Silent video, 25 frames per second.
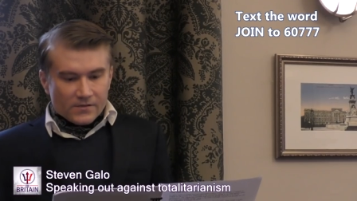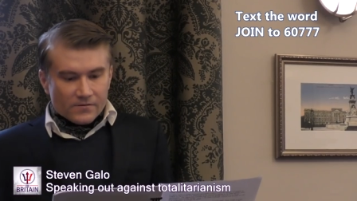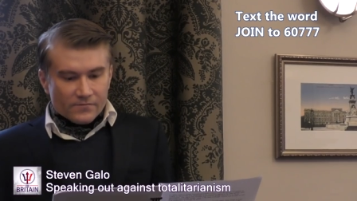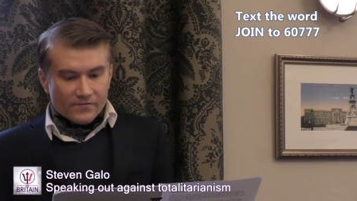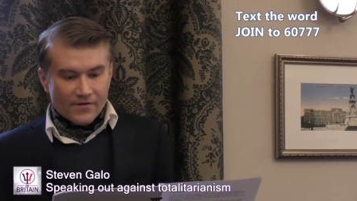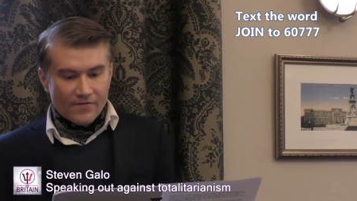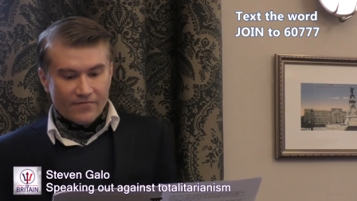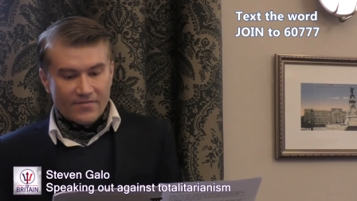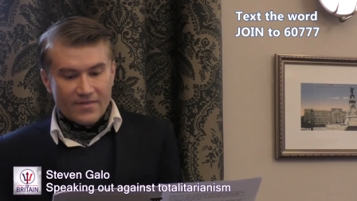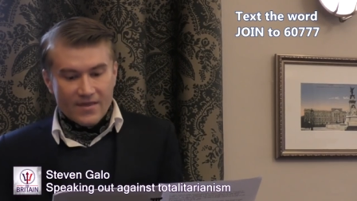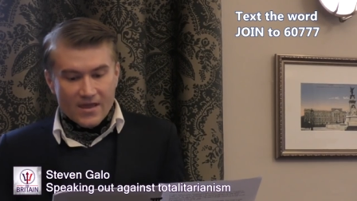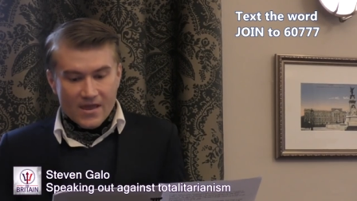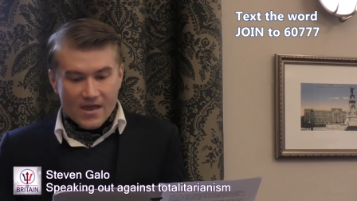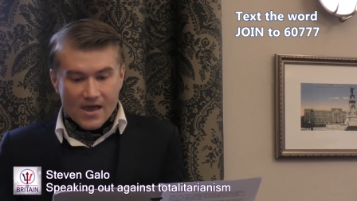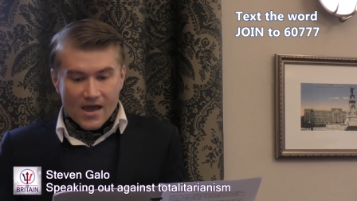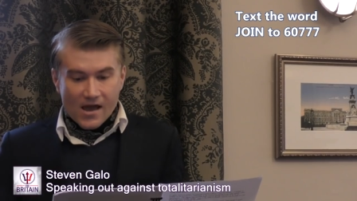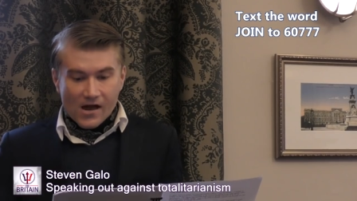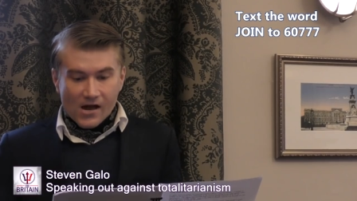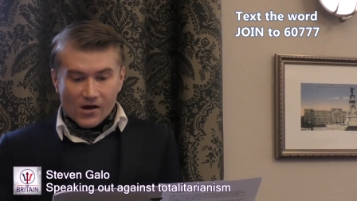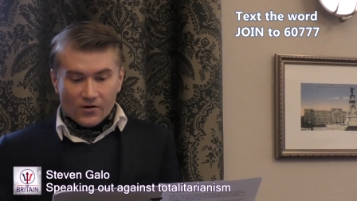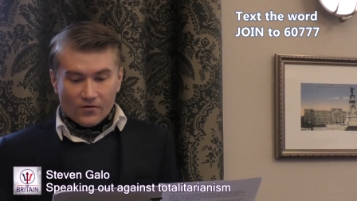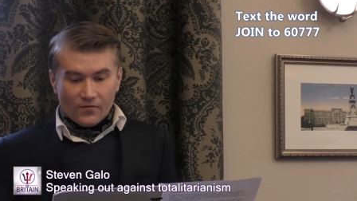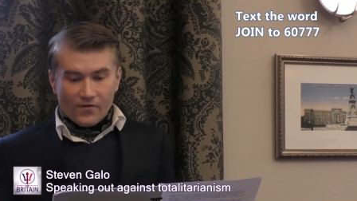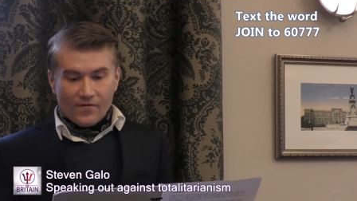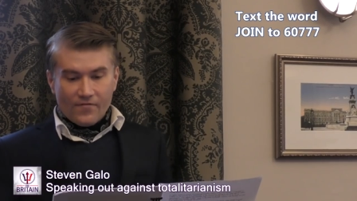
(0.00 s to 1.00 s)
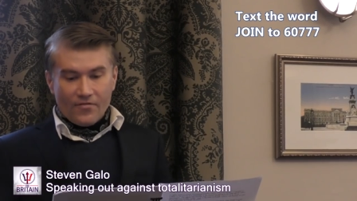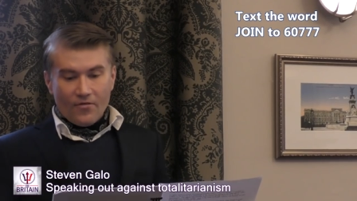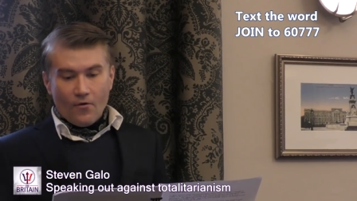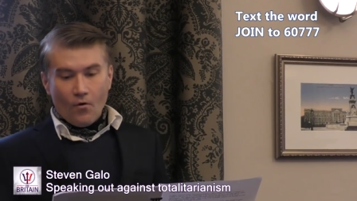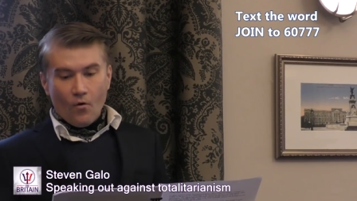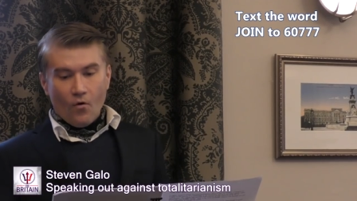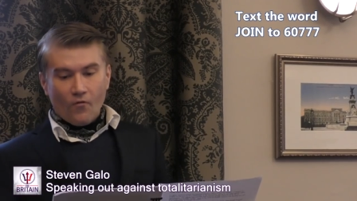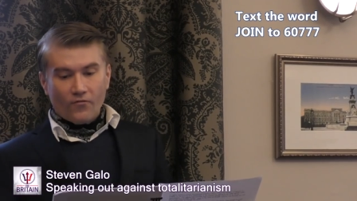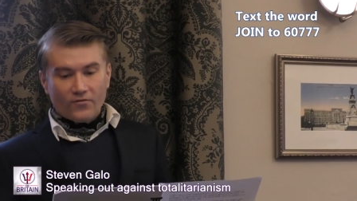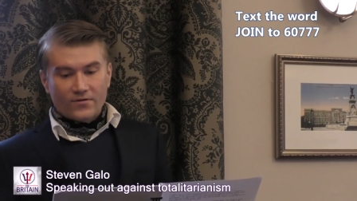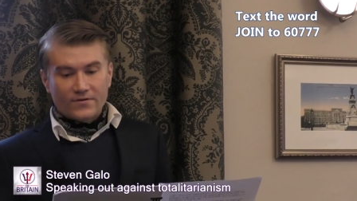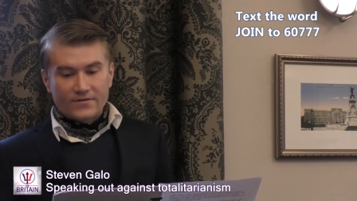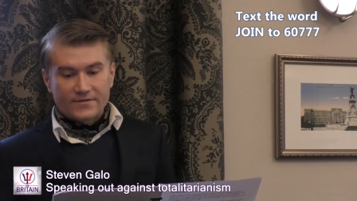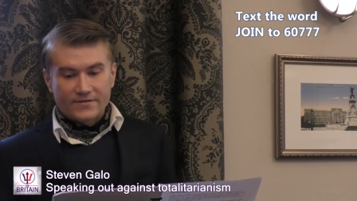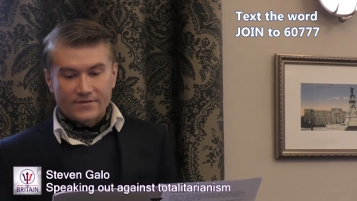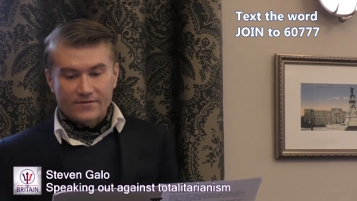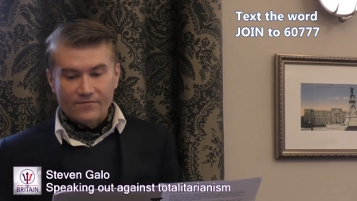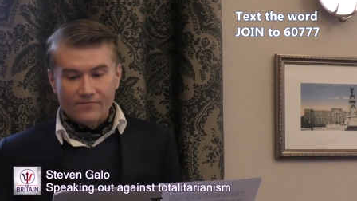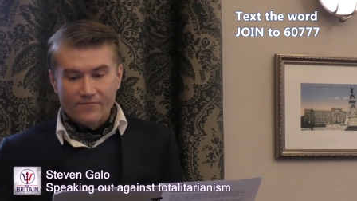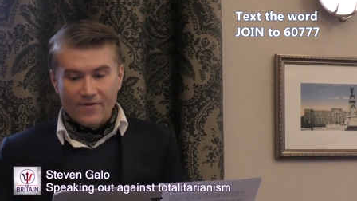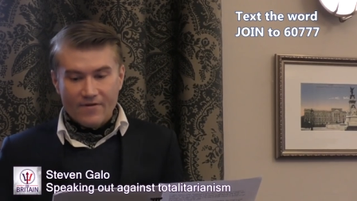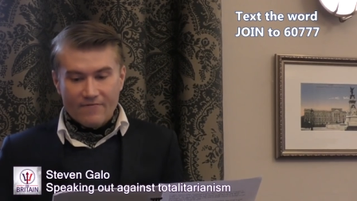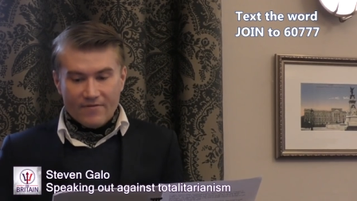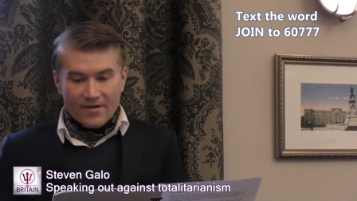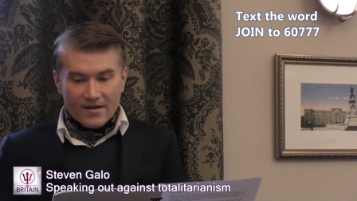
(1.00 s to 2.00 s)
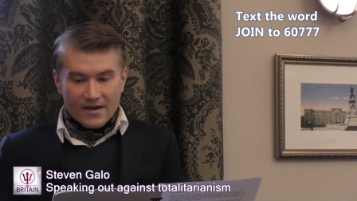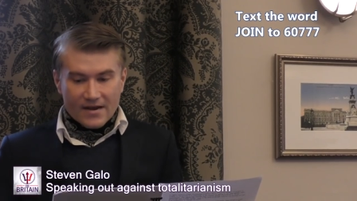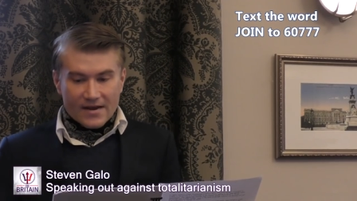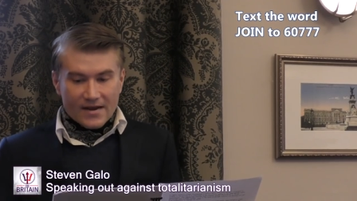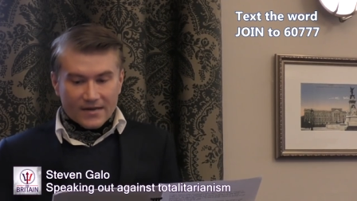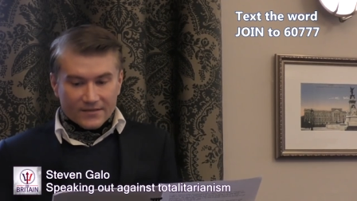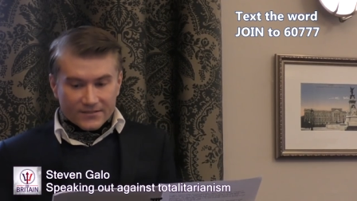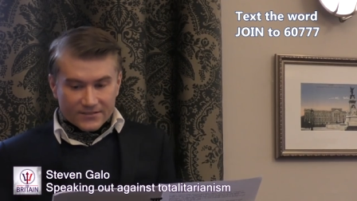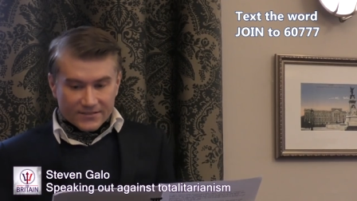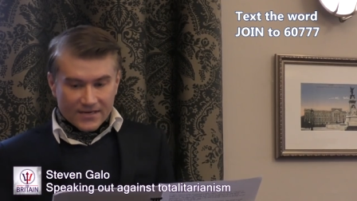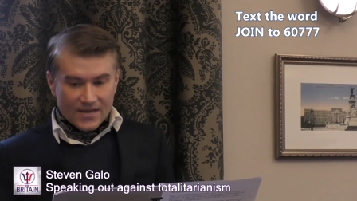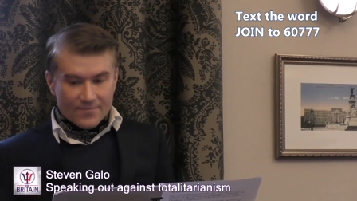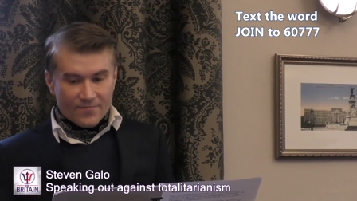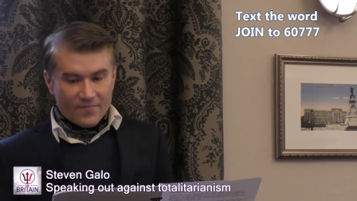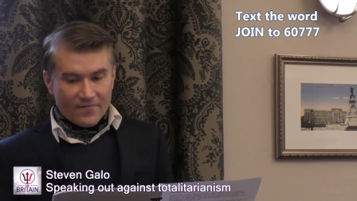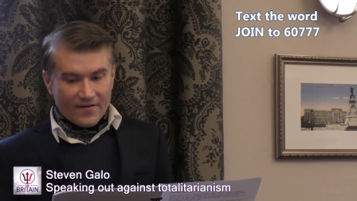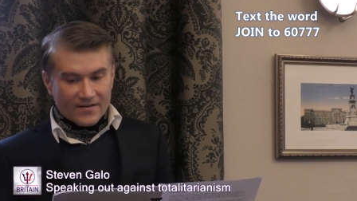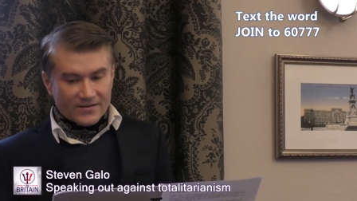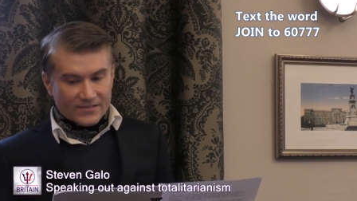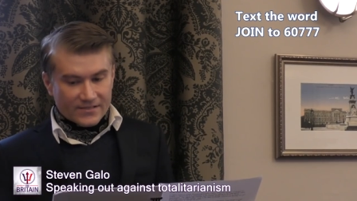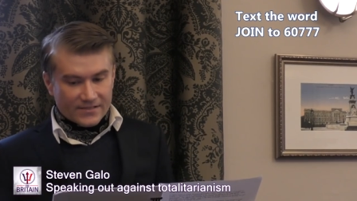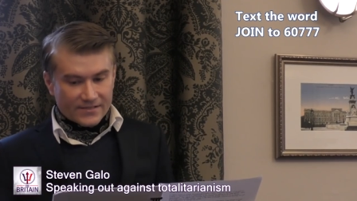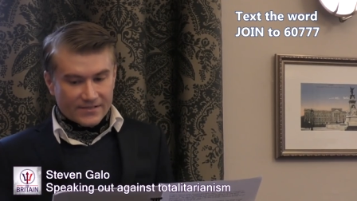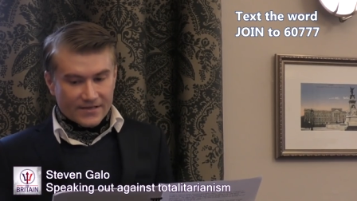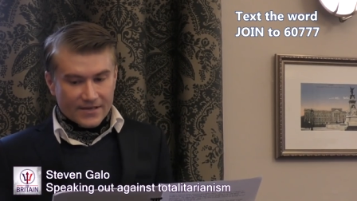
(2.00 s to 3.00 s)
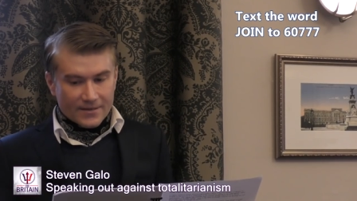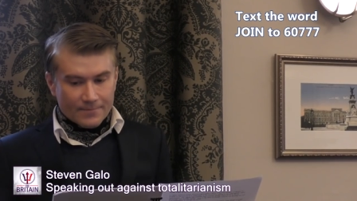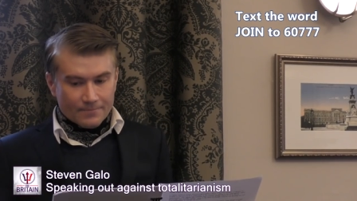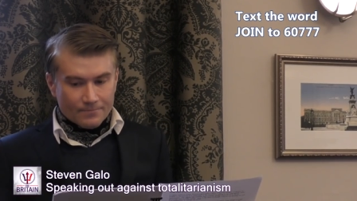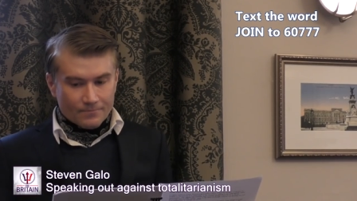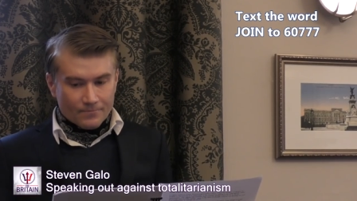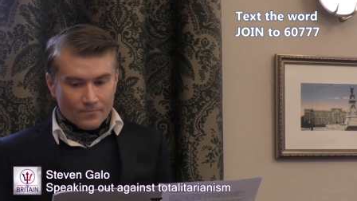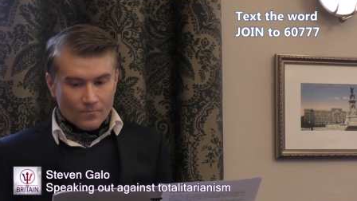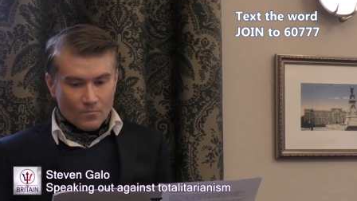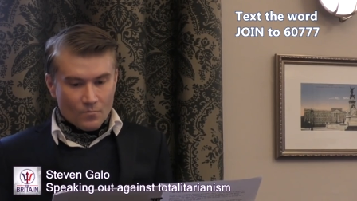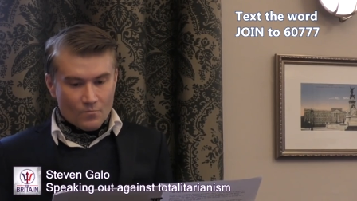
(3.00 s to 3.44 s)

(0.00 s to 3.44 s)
With the uh, with the author's vivid and untamed fantasy,